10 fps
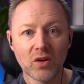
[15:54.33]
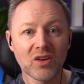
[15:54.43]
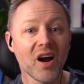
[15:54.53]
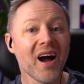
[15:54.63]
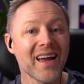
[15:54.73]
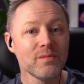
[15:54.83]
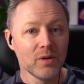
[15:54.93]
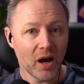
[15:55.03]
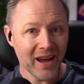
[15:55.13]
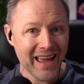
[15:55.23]

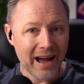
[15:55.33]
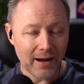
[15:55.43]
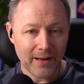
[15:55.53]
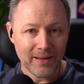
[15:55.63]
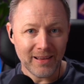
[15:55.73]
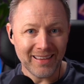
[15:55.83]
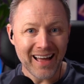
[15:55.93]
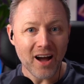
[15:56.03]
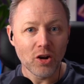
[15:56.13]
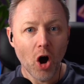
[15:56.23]
came here
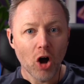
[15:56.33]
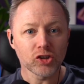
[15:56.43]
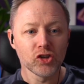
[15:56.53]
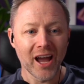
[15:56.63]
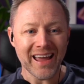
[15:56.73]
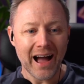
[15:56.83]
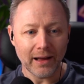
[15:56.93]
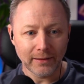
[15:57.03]
last year